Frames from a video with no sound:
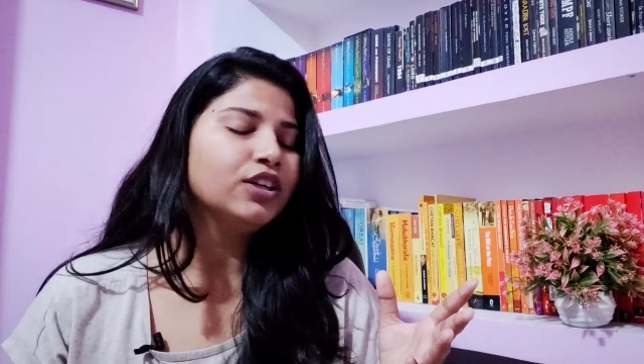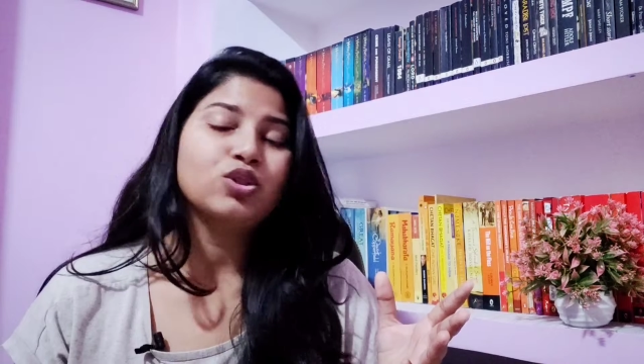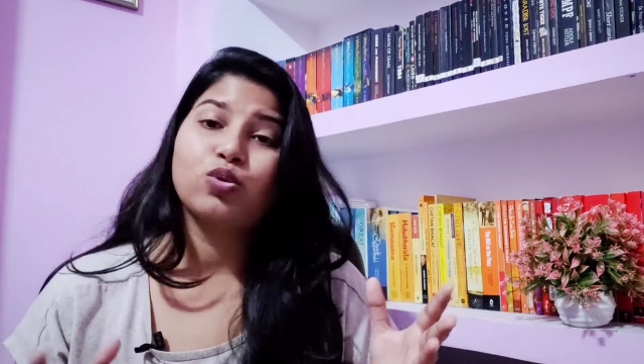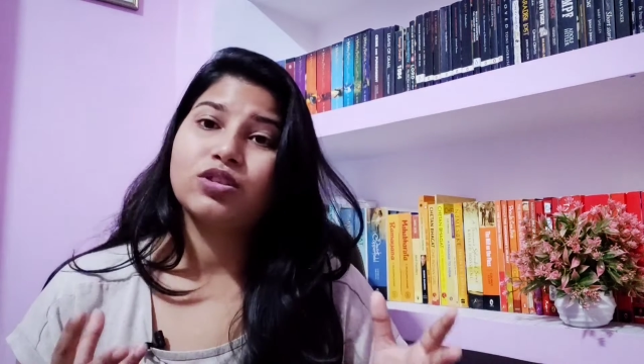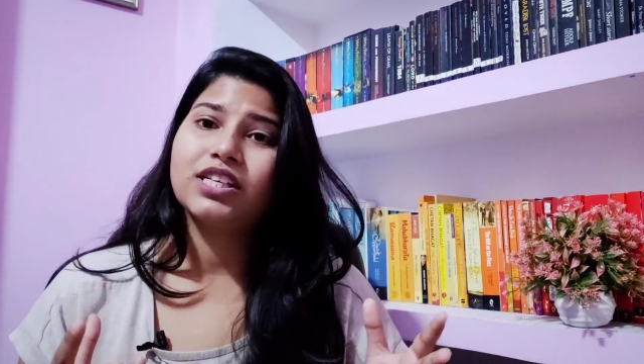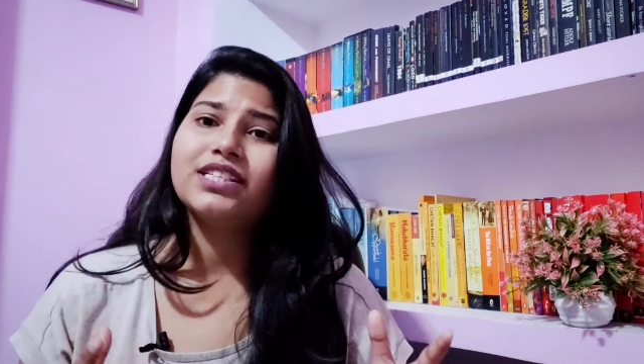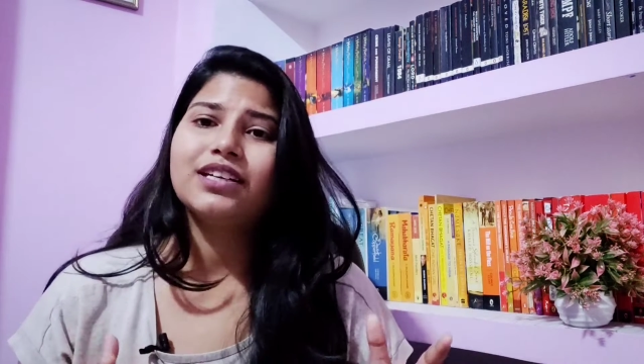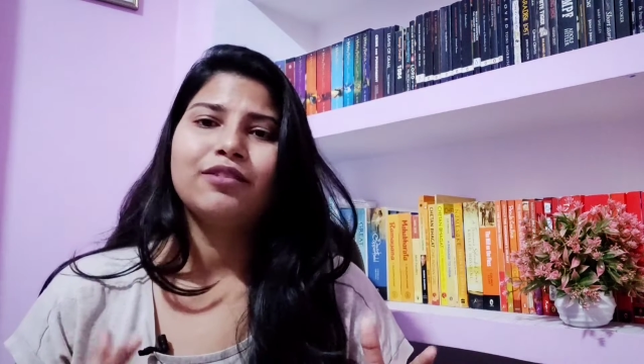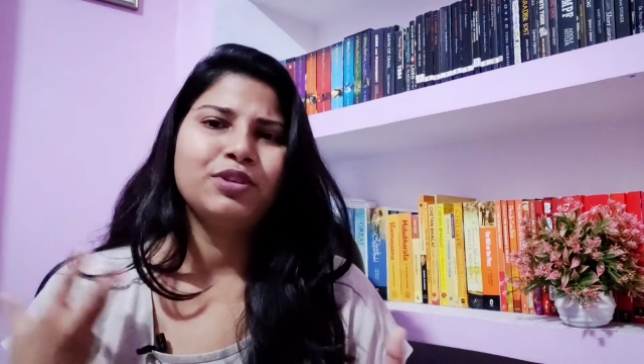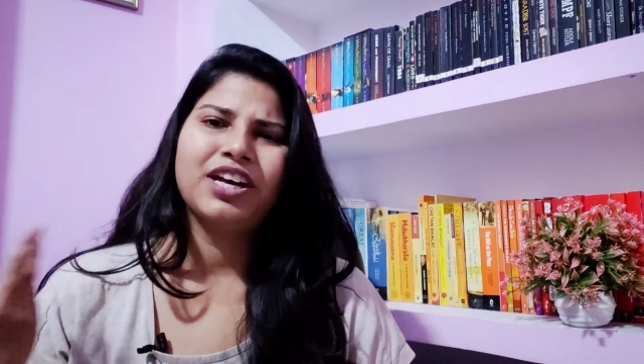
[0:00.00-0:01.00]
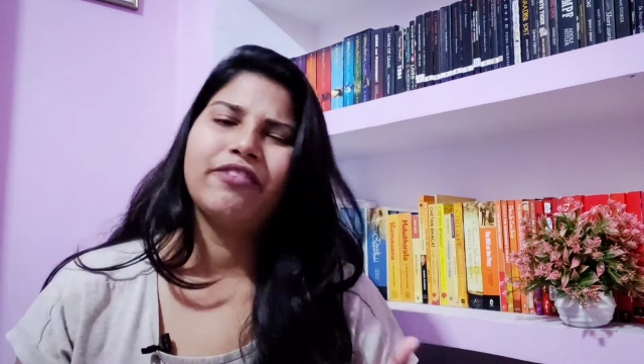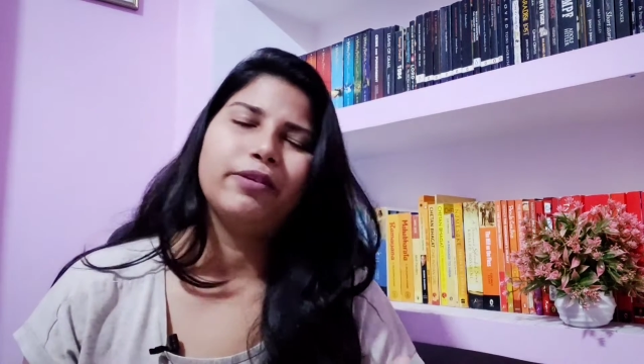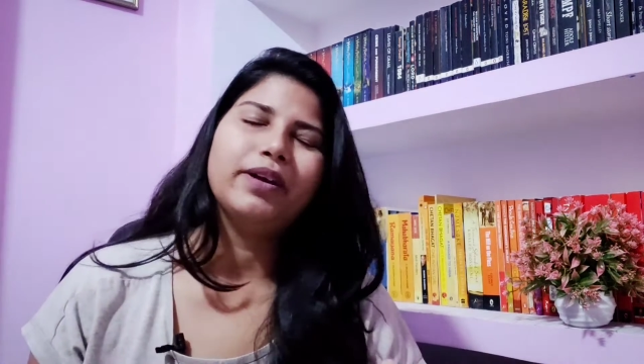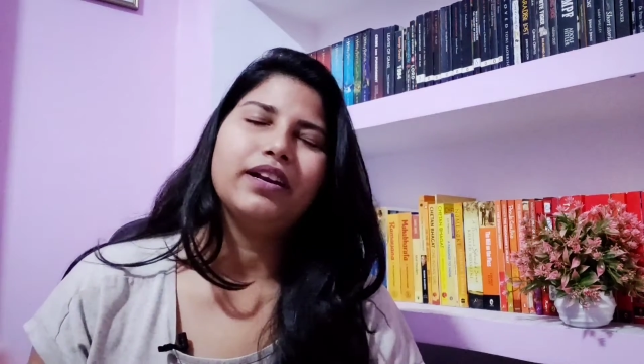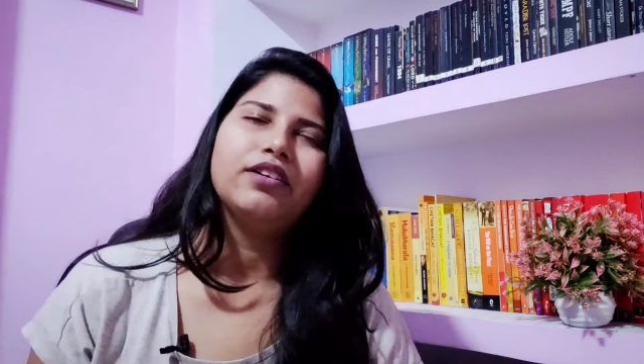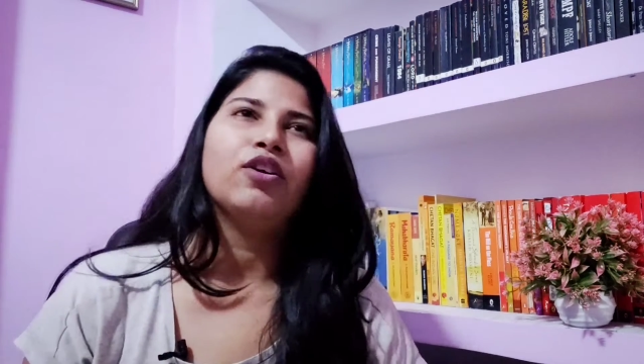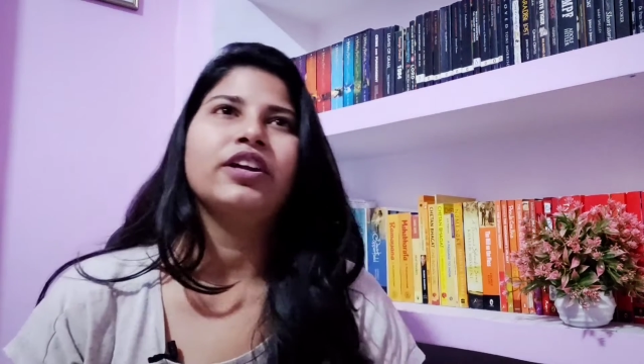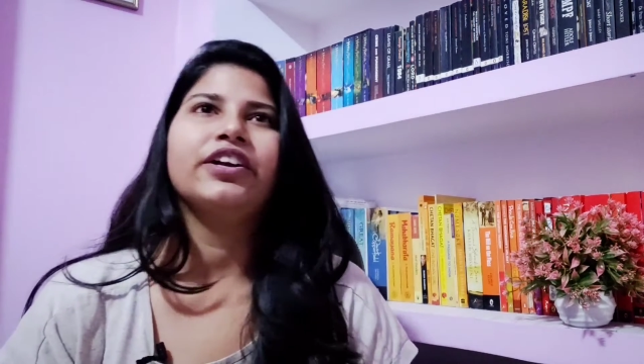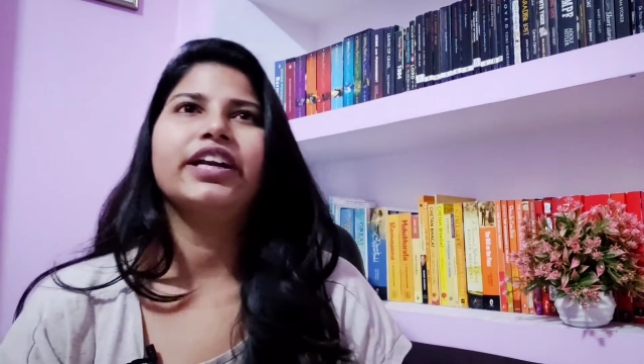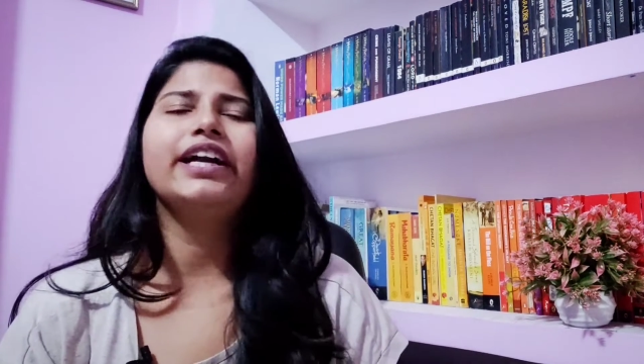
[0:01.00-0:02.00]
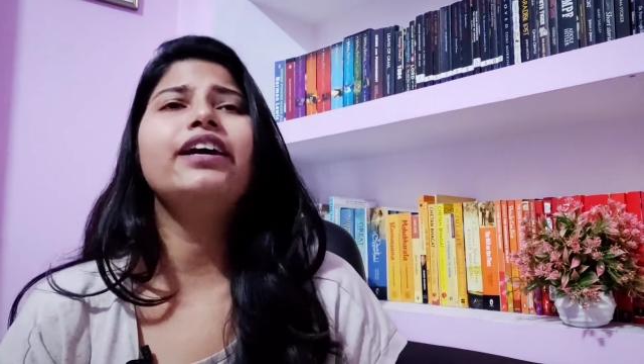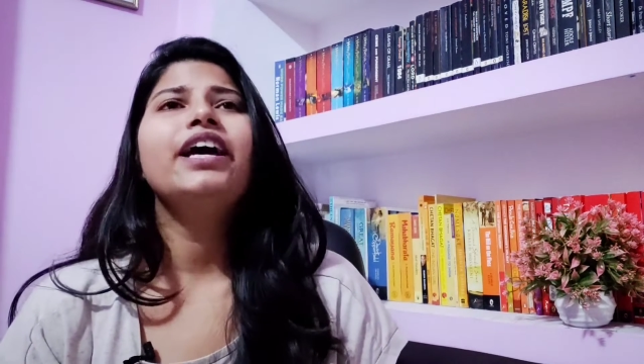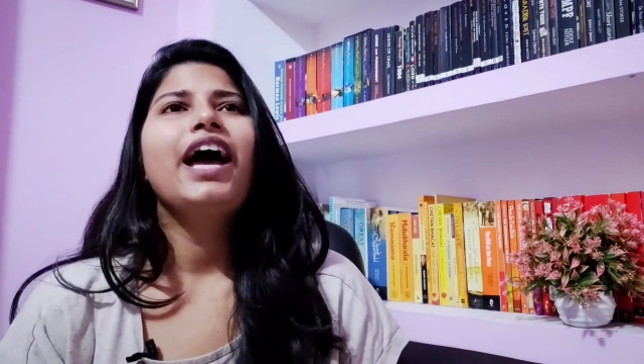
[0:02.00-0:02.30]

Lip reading: sources which are available on the internet.